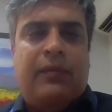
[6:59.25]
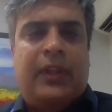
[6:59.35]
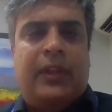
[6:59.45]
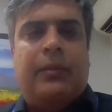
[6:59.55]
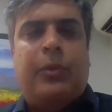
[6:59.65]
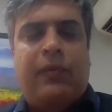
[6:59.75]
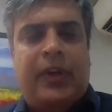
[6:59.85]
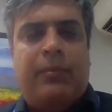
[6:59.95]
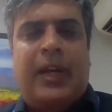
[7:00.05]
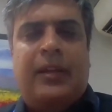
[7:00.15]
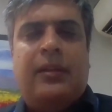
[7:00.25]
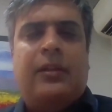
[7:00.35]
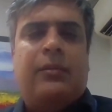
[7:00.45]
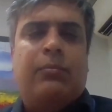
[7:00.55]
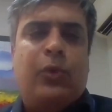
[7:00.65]
with profit
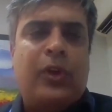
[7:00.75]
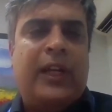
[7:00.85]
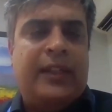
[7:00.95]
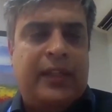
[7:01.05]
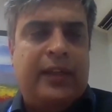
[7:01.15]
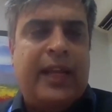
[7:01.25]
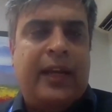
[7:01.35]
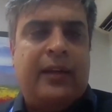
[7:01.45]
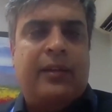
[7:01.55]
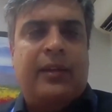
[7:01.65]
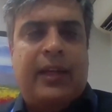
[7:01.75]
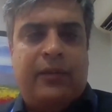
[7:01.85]
margins more or less intact